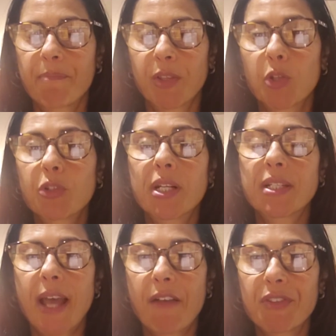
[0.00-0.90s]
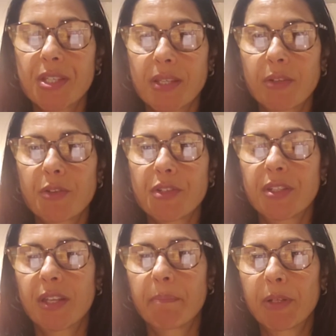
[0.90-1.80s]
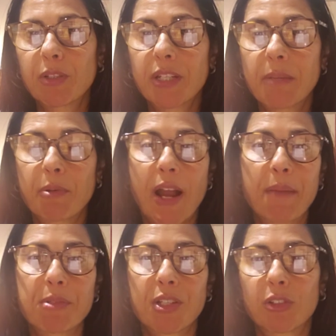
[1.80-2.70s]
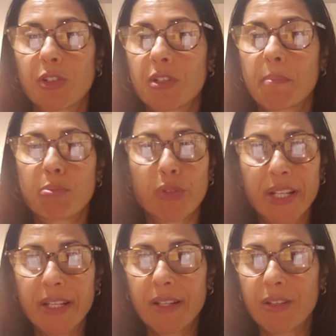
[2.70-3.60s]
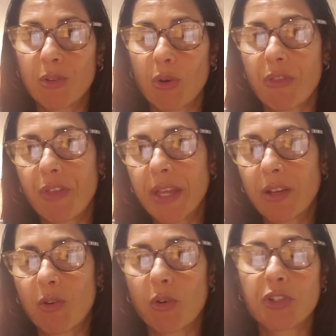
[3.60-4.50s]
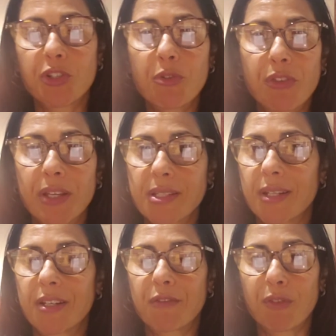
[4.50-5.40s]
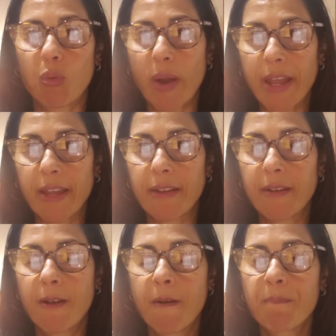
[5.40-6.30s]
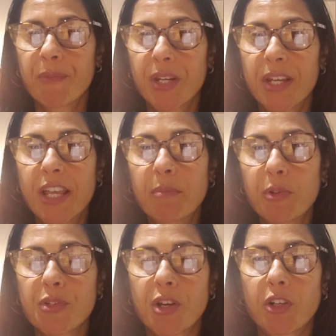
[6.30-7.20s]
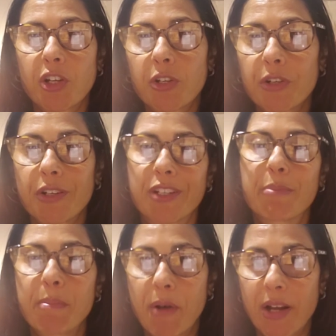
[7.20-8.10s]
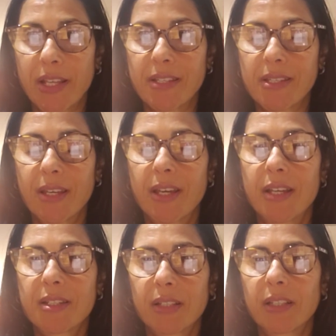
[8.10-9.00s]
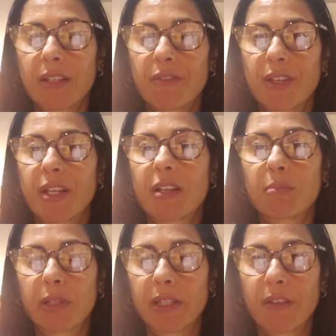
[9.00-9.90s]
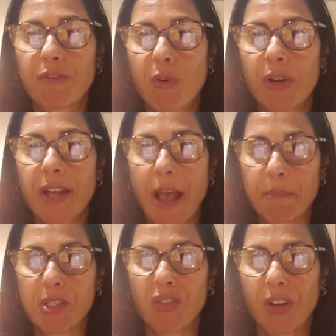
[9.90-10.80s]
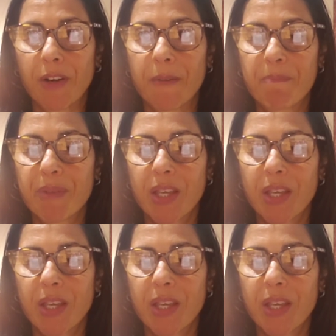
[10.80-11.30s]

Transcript: Learning to have the skills and the ability perhaps to learn to breathe or think or do things in a different way that enables our current human bodies to live in a completely foreign atmosphere.